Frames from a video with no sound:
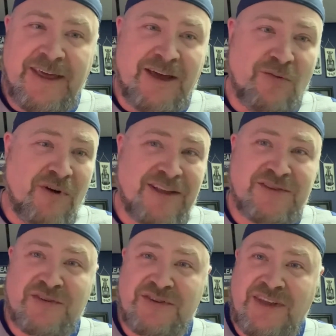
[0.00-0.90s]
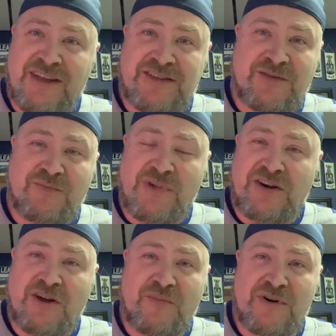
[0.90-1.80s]
Ryan Searle's going to hit some big
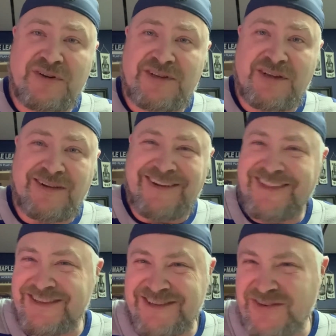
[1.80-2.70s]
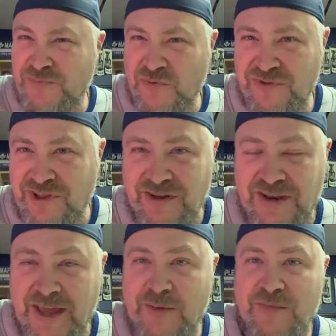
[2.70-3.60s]
numbers. I think it sets up a really good
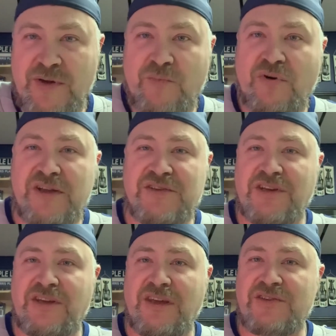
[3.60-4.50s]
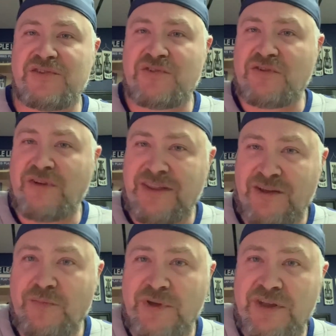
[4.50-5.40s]
game. Price against Searle, I think
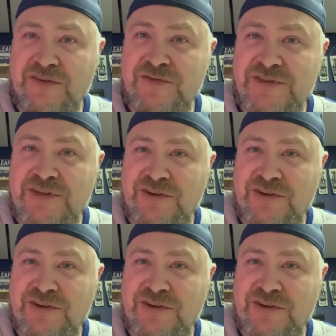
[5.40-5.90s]
it'll be a doozy.